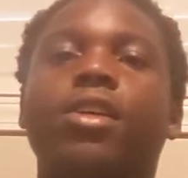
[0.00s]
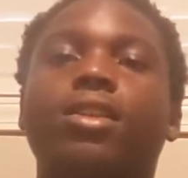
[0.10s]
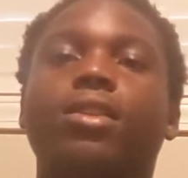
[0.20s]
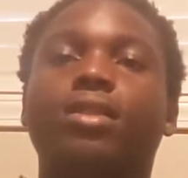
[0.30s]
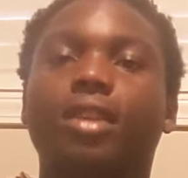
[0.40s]

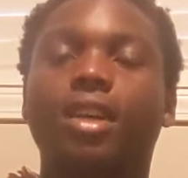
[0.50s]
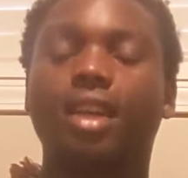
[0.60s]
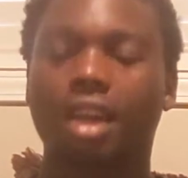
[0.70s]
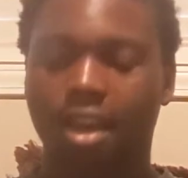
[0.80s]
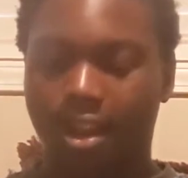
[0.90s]
So
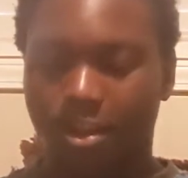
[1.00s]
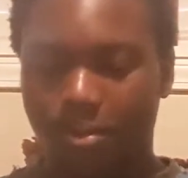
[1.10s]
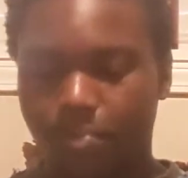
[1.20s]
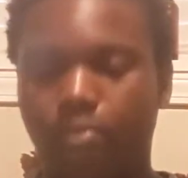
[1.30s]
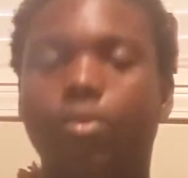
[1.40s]
just how
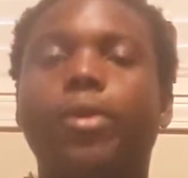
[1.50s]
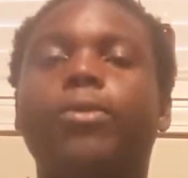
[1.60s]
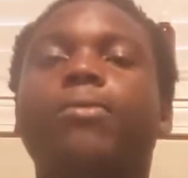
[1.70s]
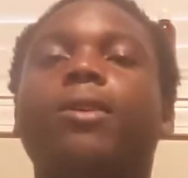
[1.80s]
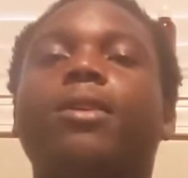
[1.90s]

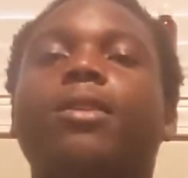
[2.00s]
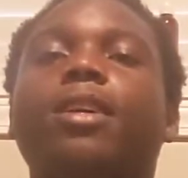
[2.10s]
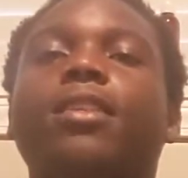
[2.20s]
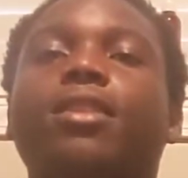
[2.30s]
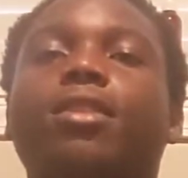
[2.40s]
what one of the
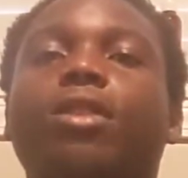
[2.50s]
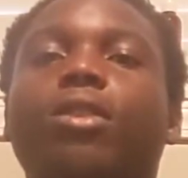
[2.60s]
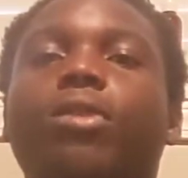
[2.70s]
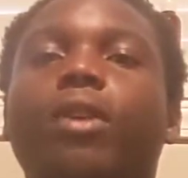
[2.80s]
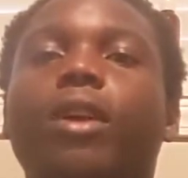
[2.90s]
things the
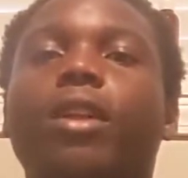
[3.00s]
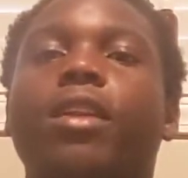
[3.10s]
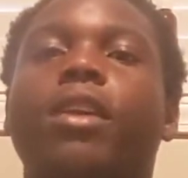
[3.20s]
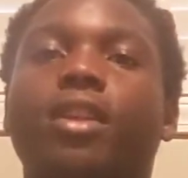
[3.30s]
Lord created,